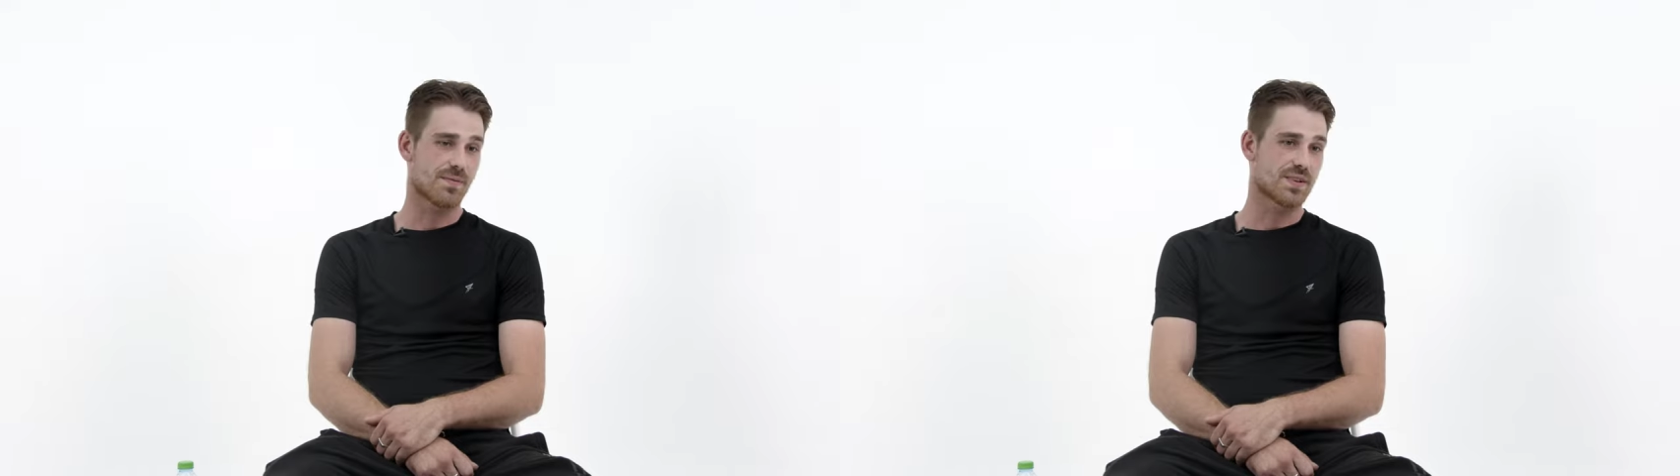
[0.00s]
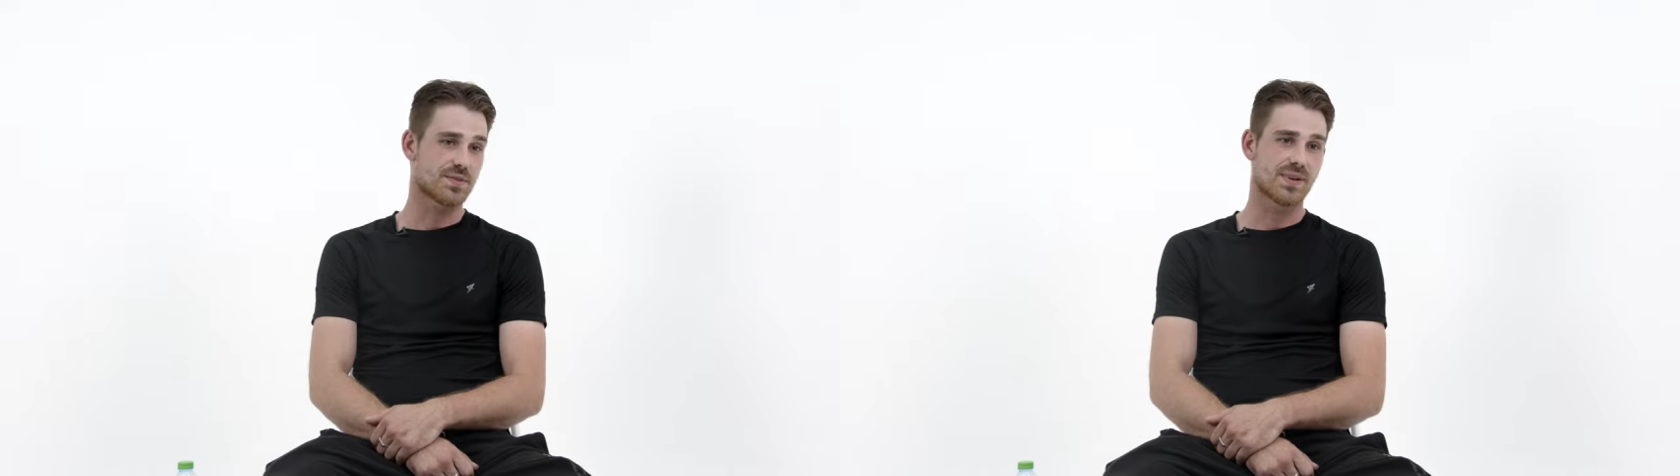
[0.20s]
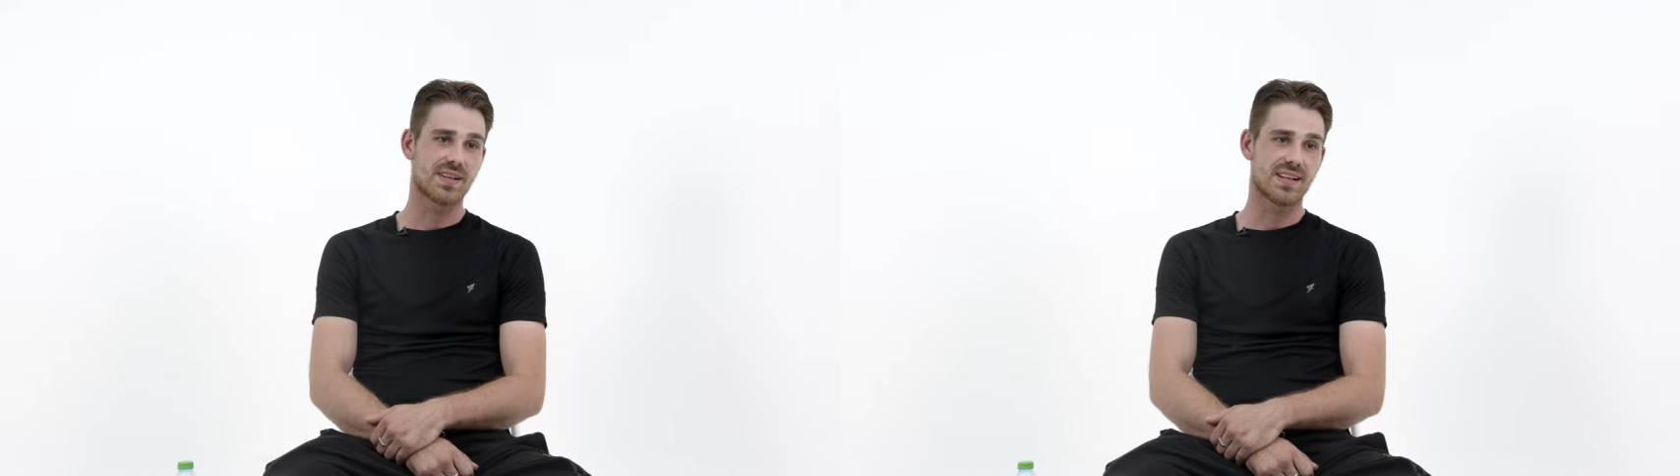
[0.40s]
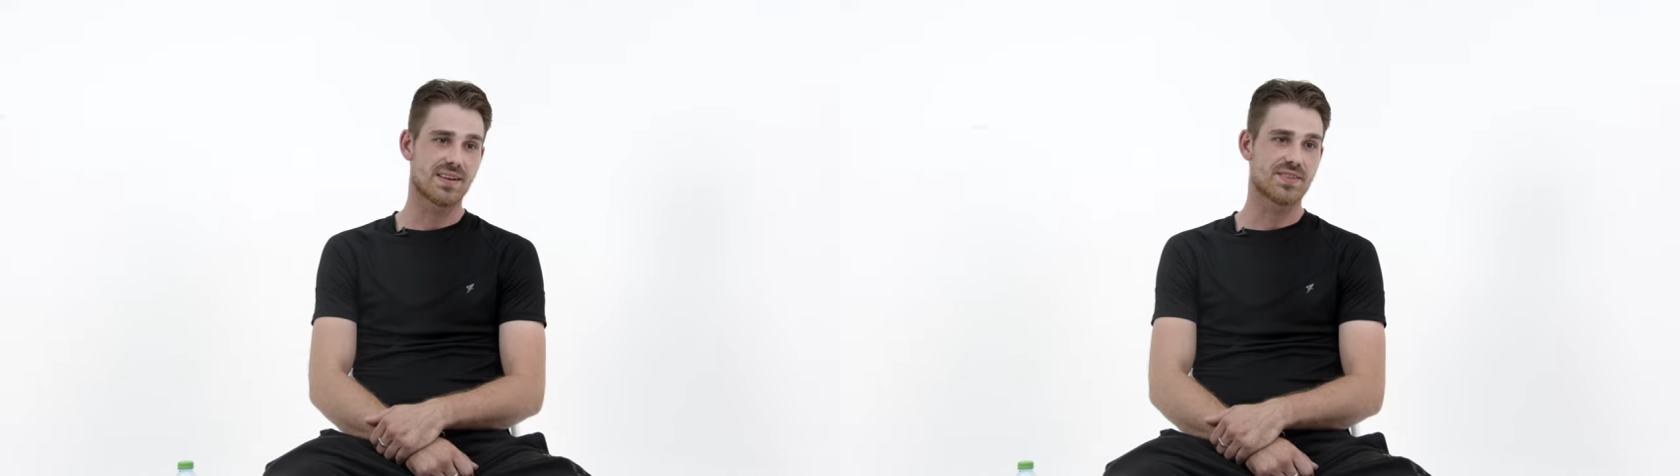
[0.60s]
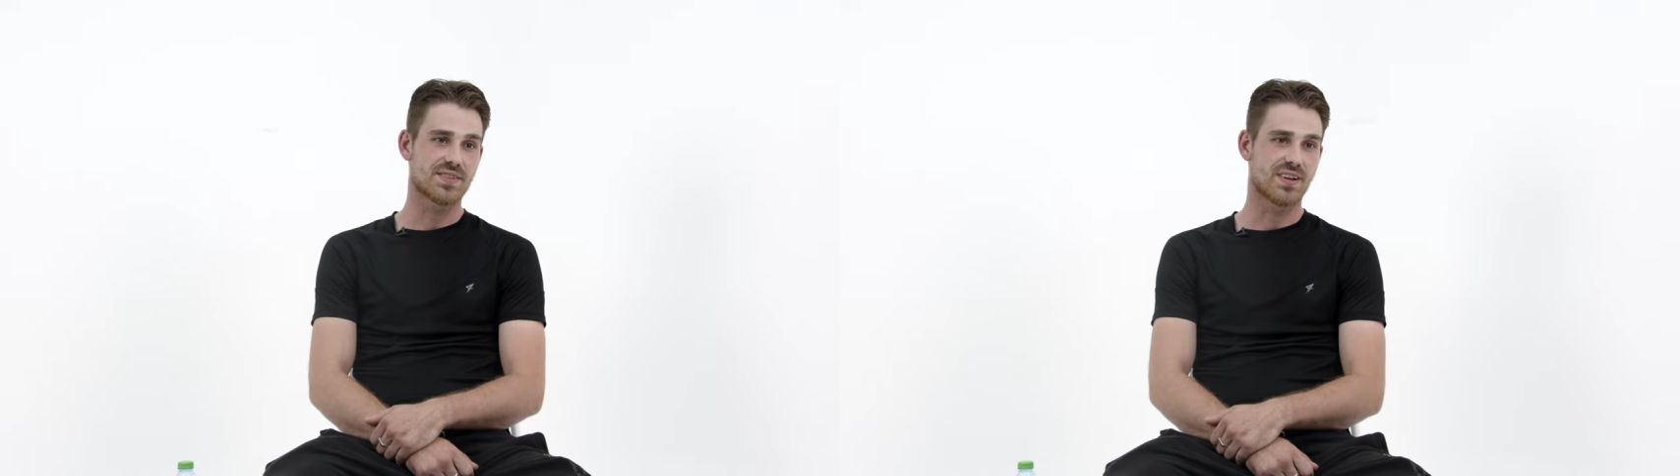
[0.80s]
from the
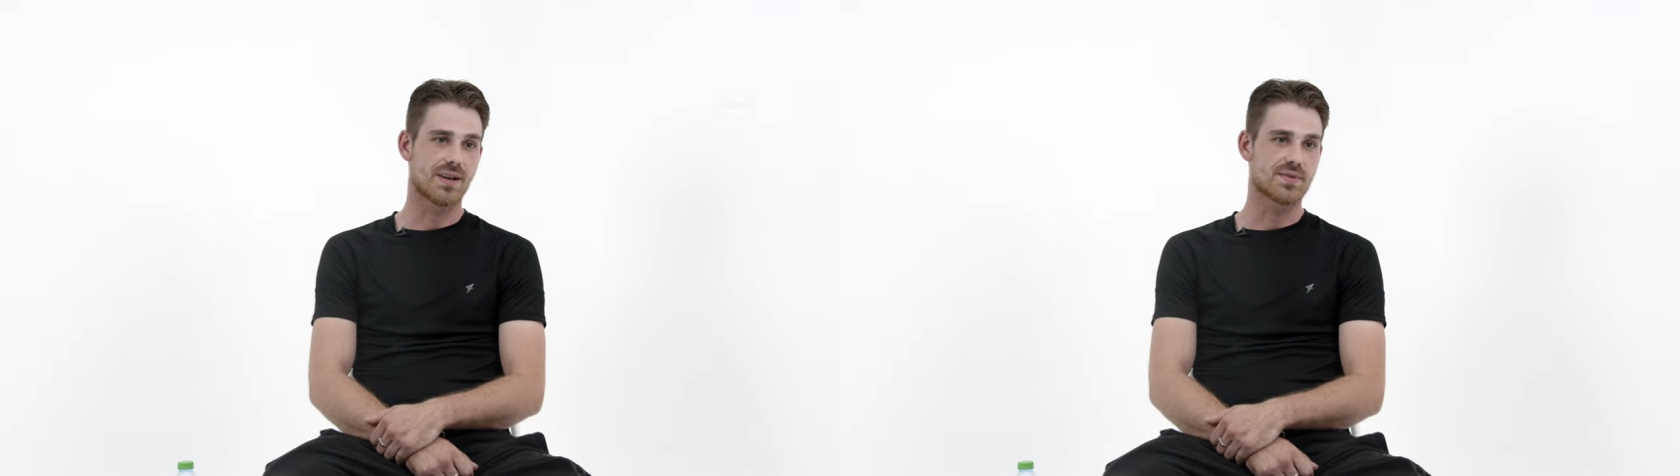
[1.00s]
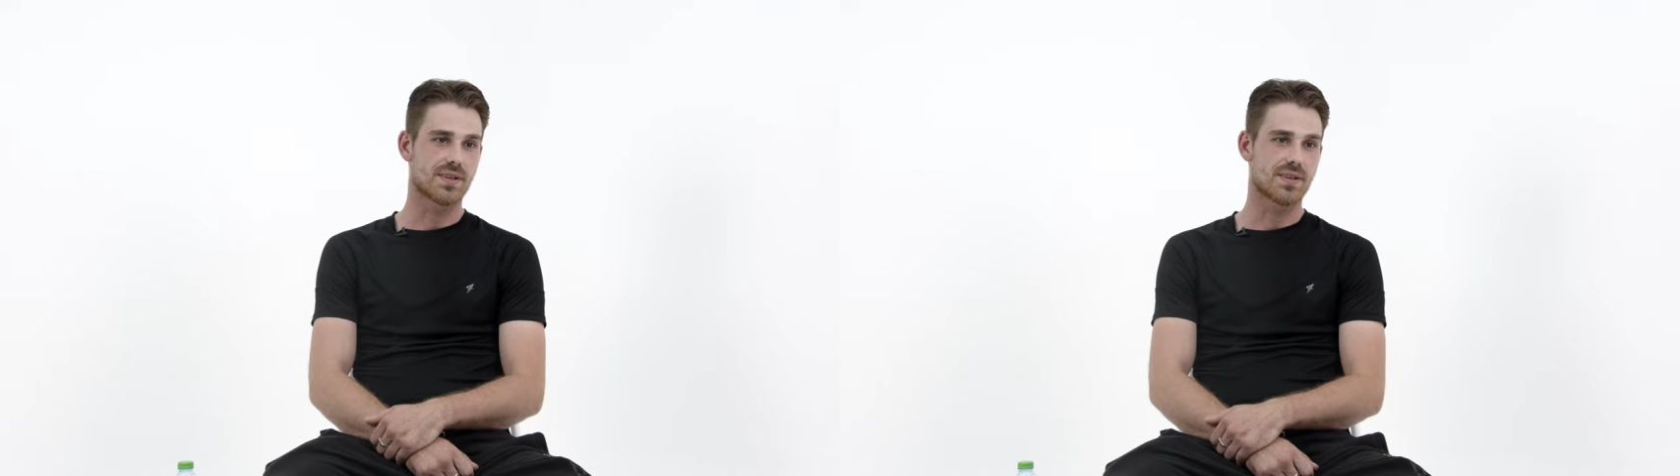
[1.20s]
2011 times,